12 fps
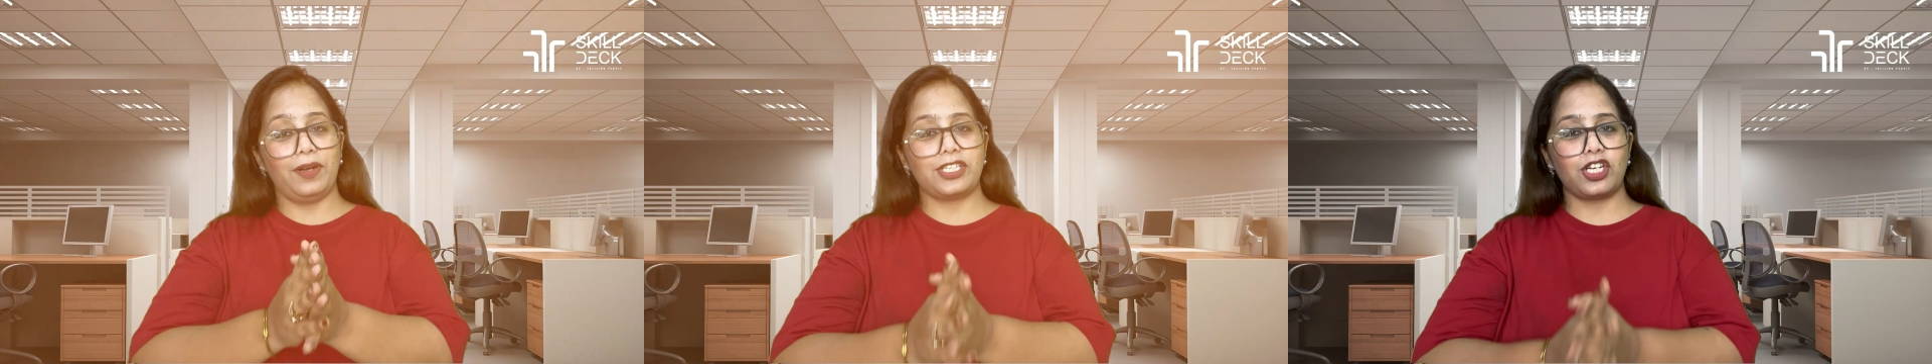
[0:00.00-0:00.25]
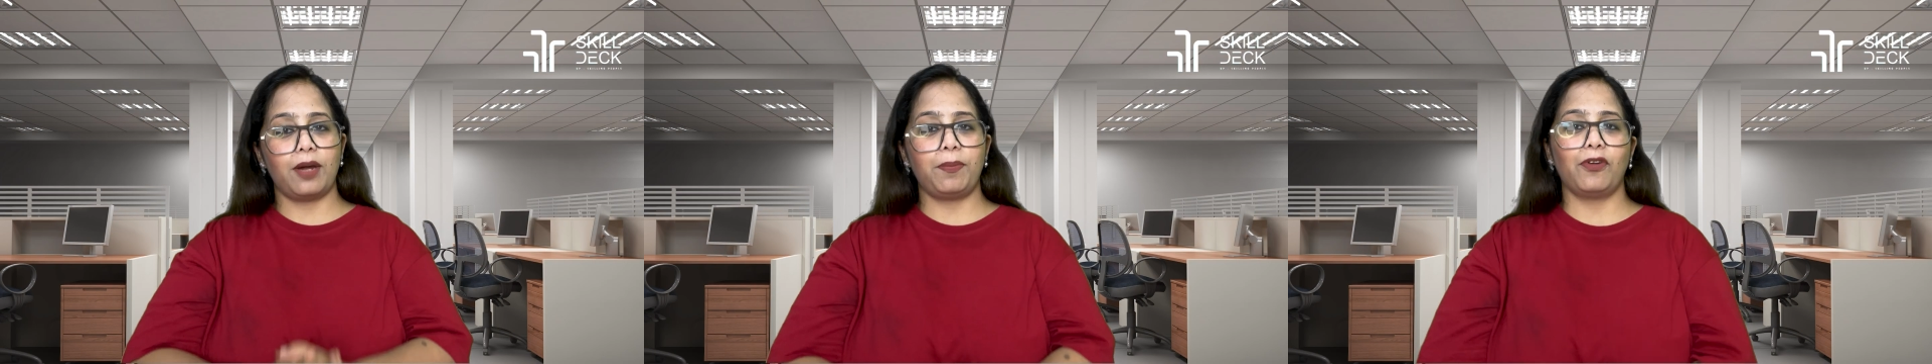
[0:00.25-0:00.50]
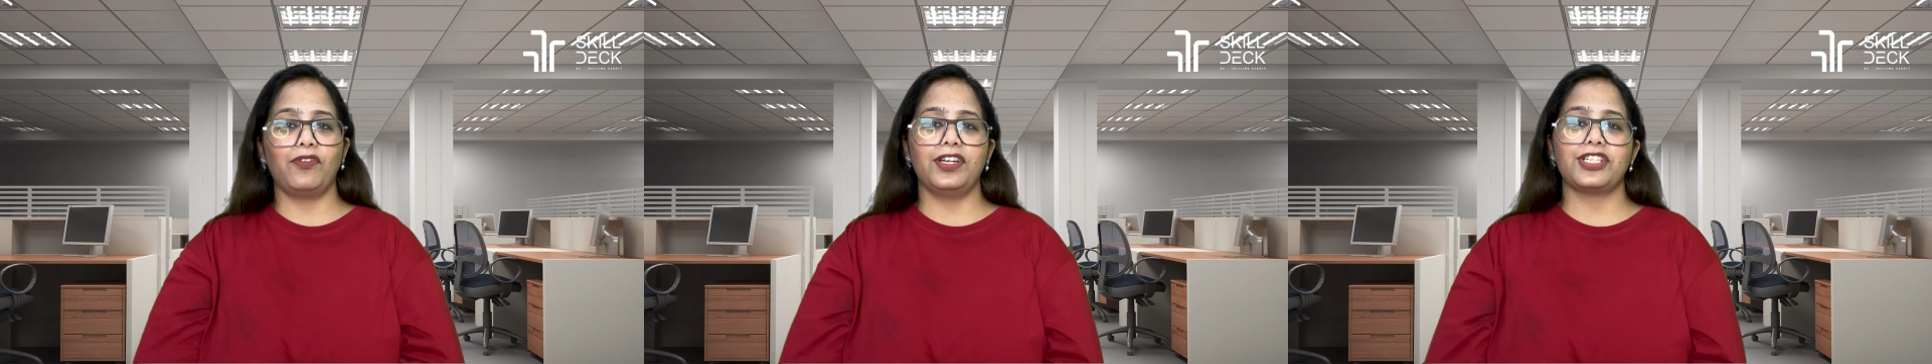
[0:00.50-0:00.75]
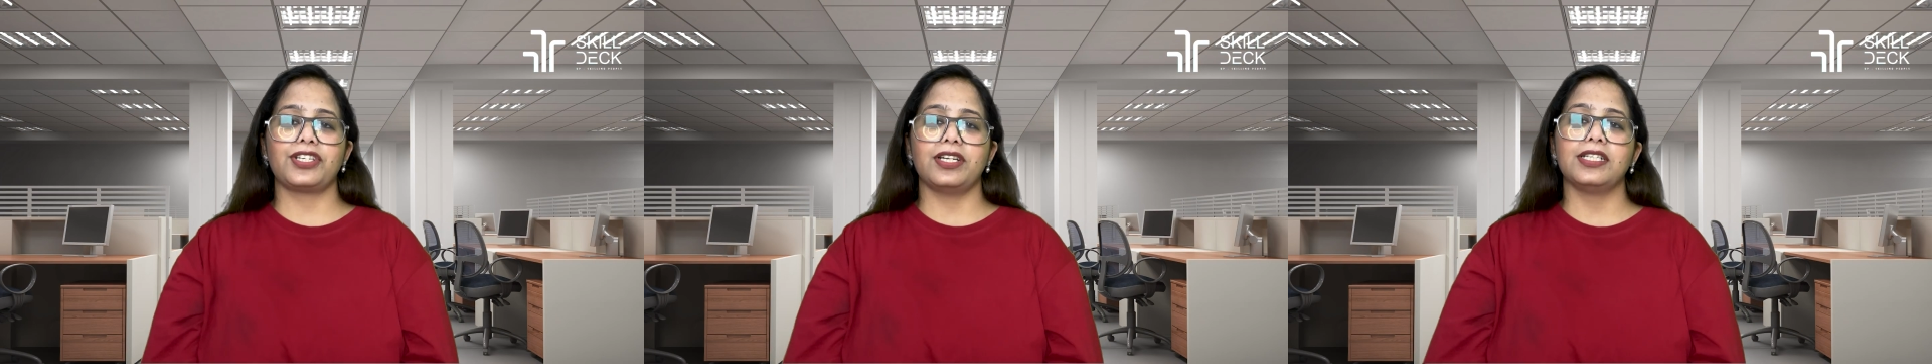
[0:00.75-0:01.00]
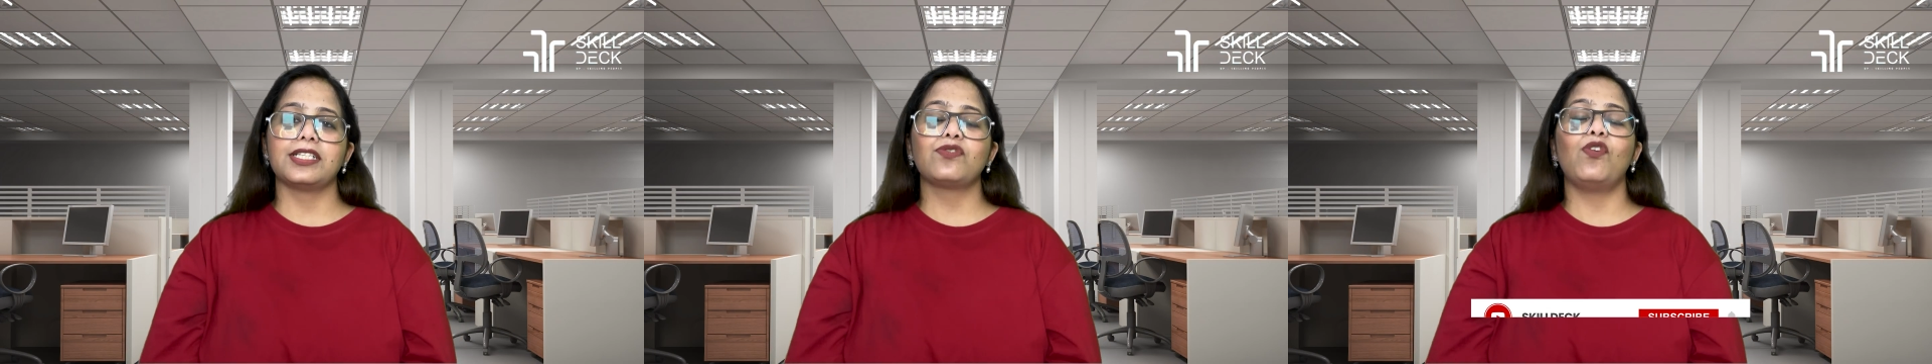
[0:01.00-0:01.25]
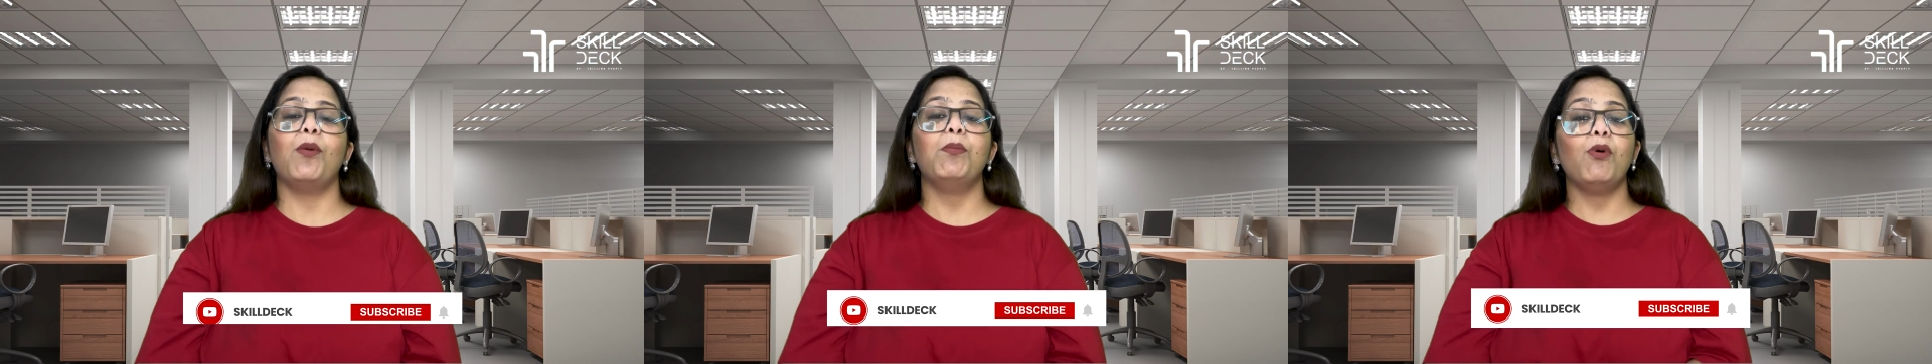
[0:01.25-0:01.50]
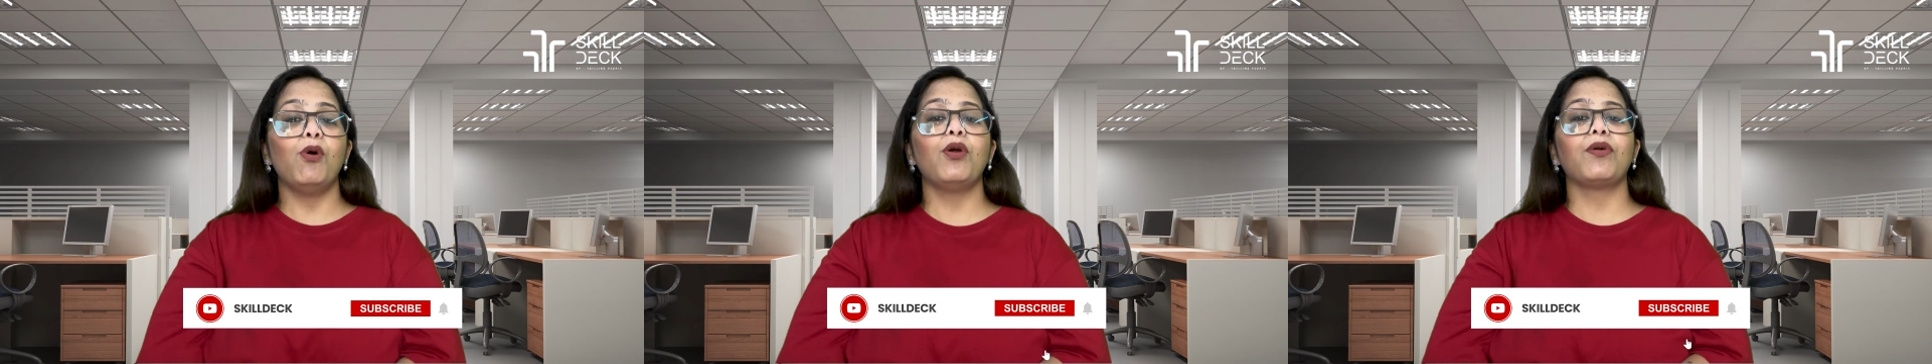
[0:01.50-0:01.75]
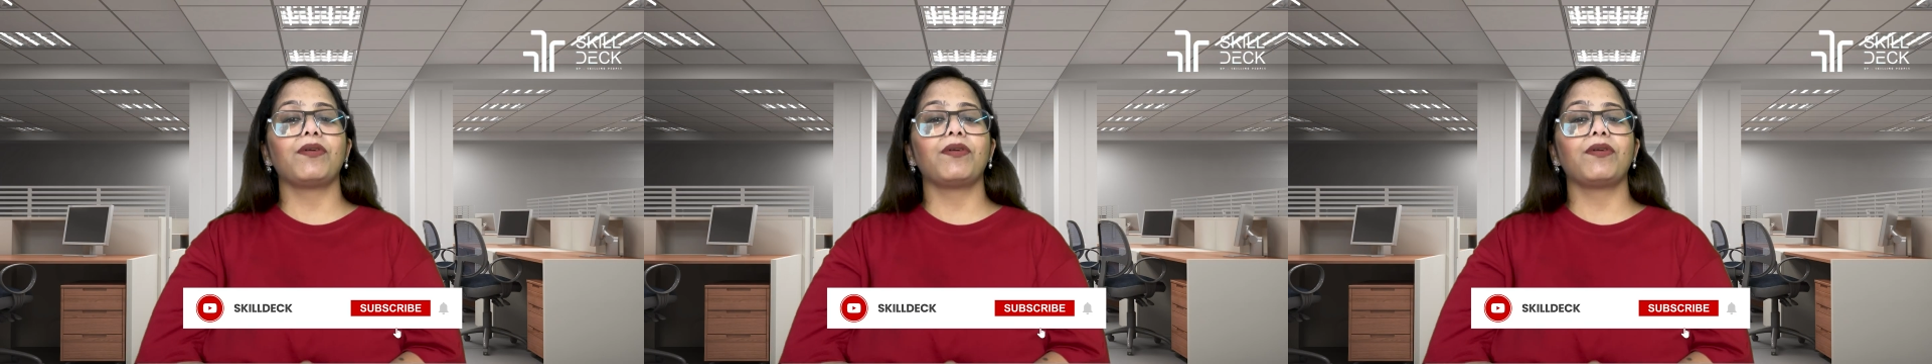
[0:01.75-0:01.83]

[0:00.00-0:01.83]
HR professionals. For more